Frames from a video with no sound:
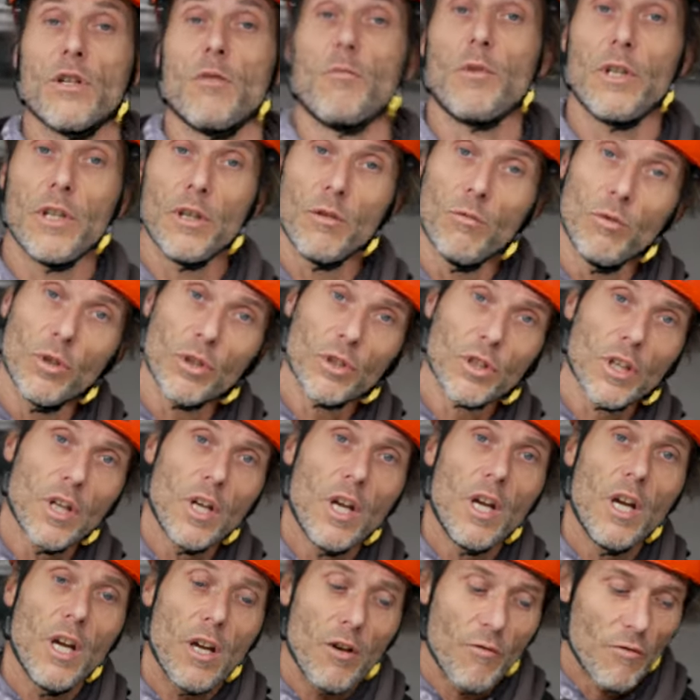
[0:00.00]
Normally you would
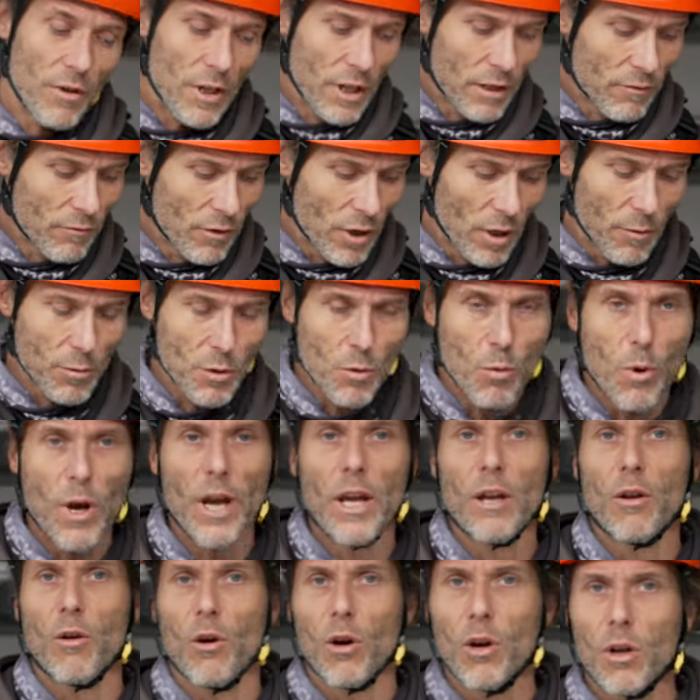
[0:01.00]
rig ropes
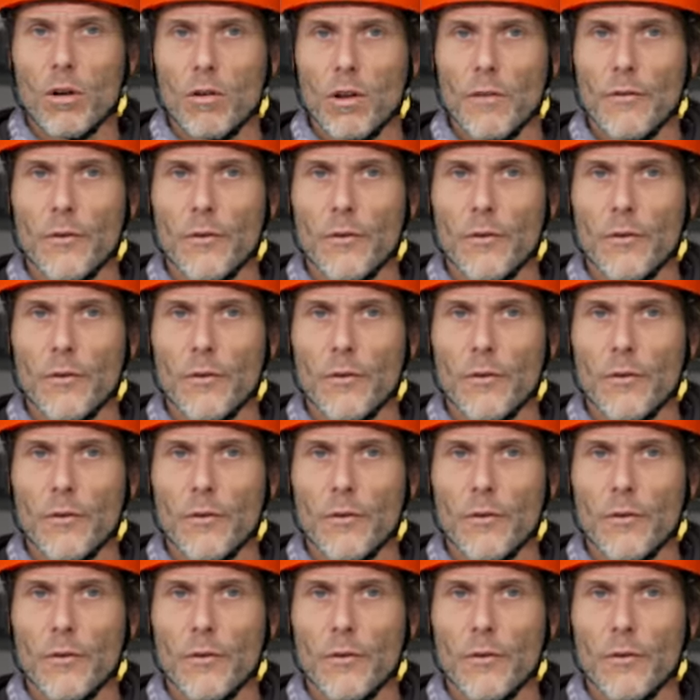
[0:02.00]
way longer,